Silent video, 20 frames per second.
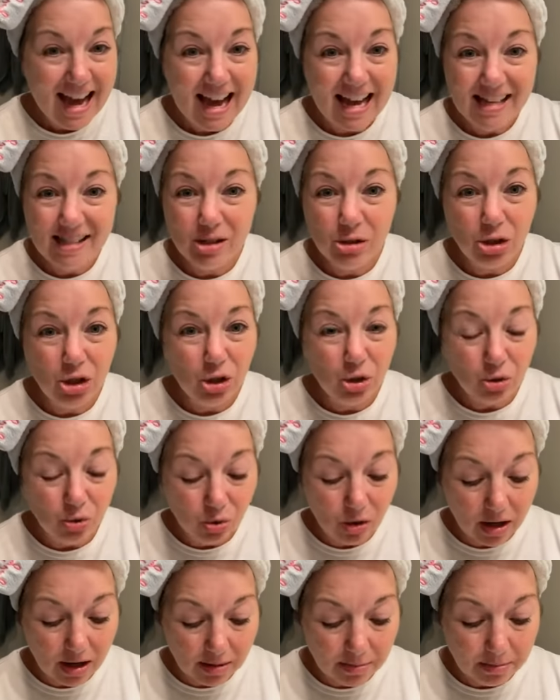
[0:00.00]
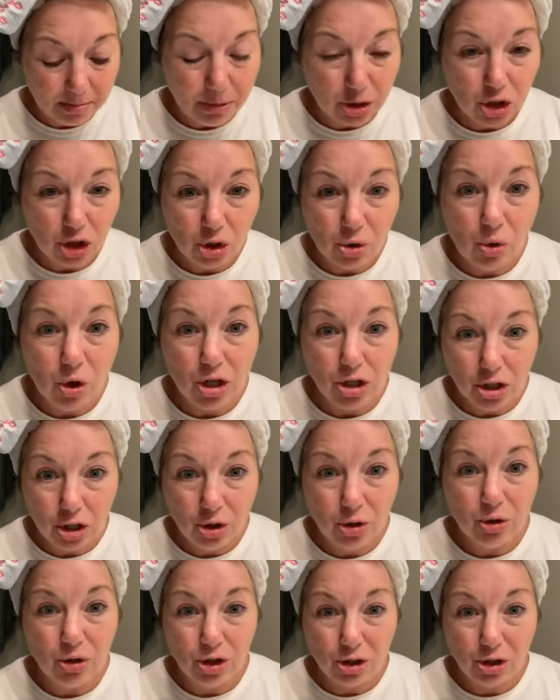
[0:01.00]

As you mature too,